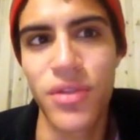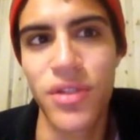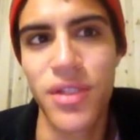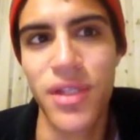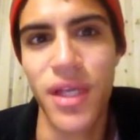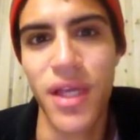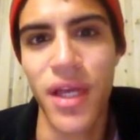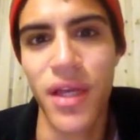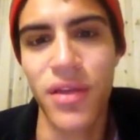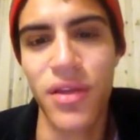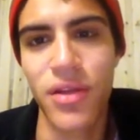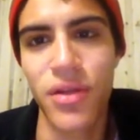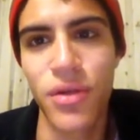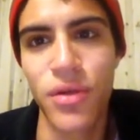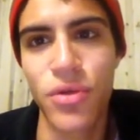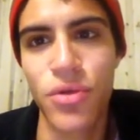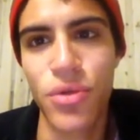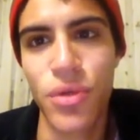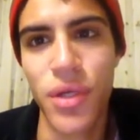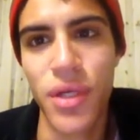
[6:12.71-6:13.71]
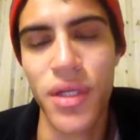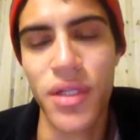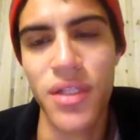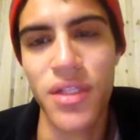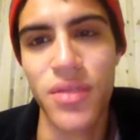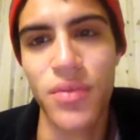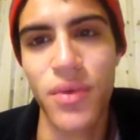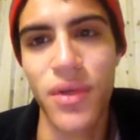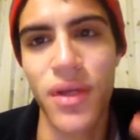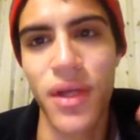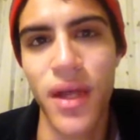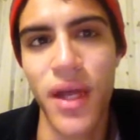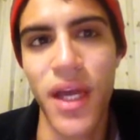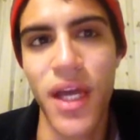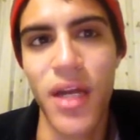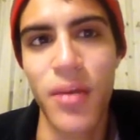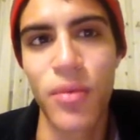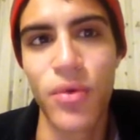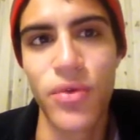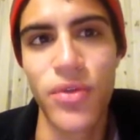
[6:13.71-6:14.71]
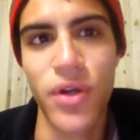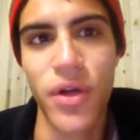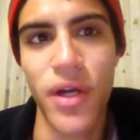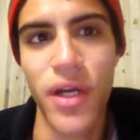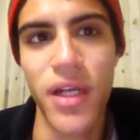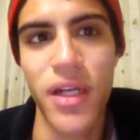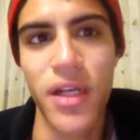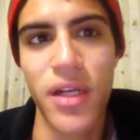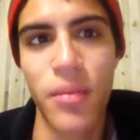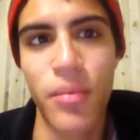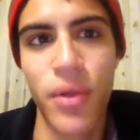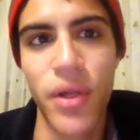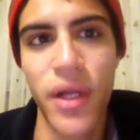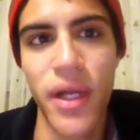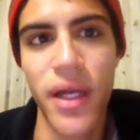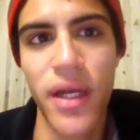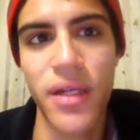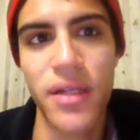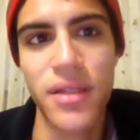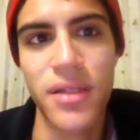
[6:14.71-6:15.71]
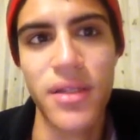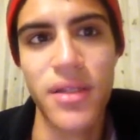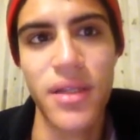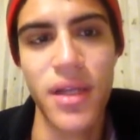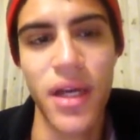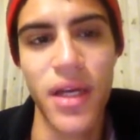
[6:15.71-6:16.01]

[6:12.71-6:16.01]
to get the nutrients when the animals are eating the plants,